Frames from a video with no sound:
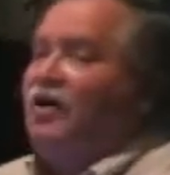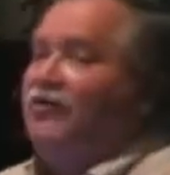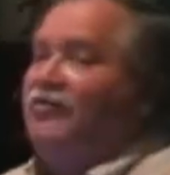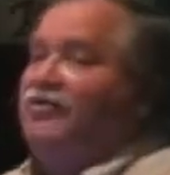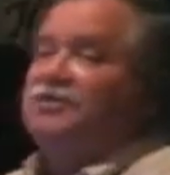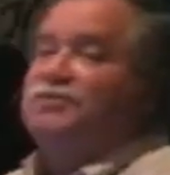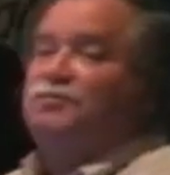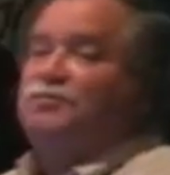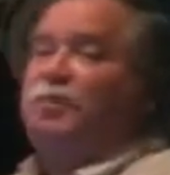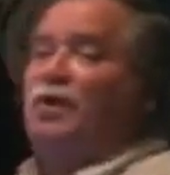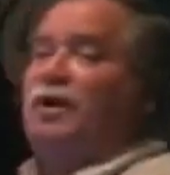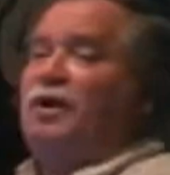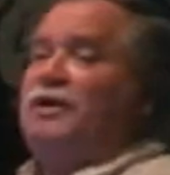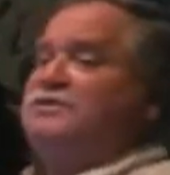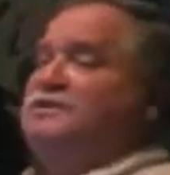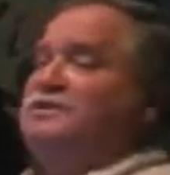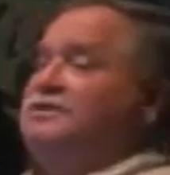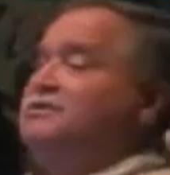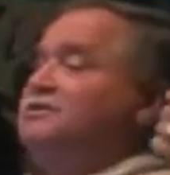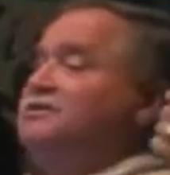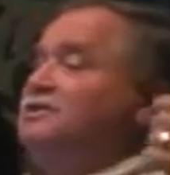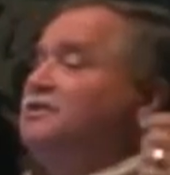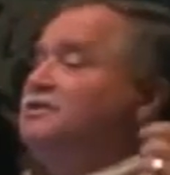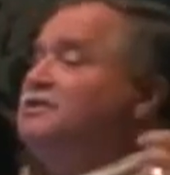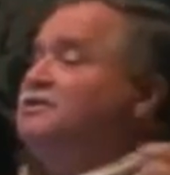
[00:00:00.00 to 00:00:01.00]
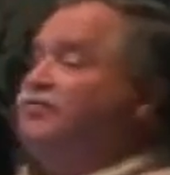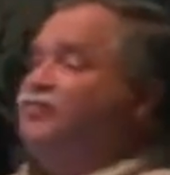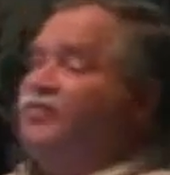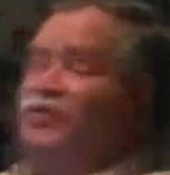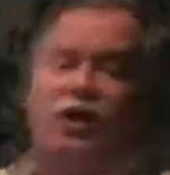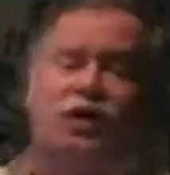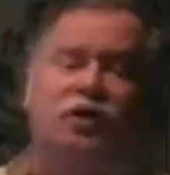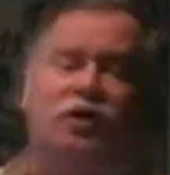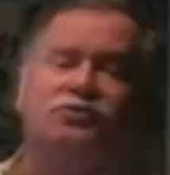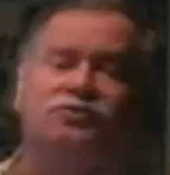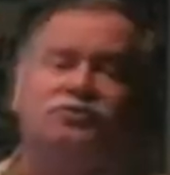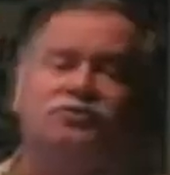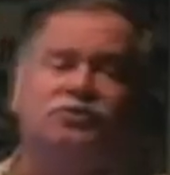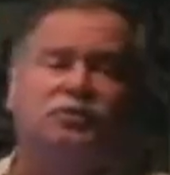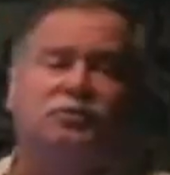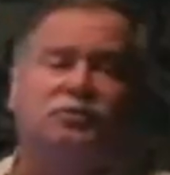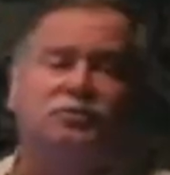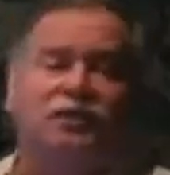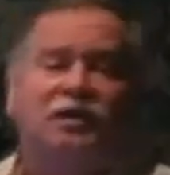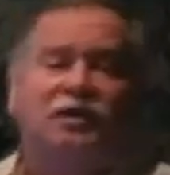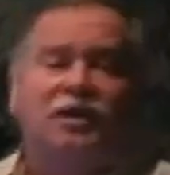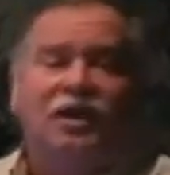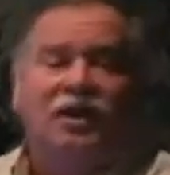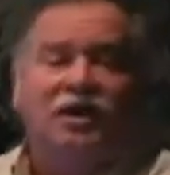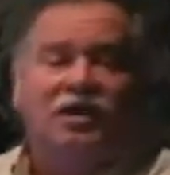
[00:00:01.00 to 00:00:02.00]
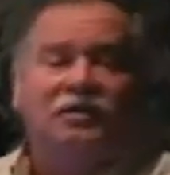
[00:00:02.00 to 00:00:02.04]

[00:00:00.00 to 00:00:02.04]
His presence and His fellowship and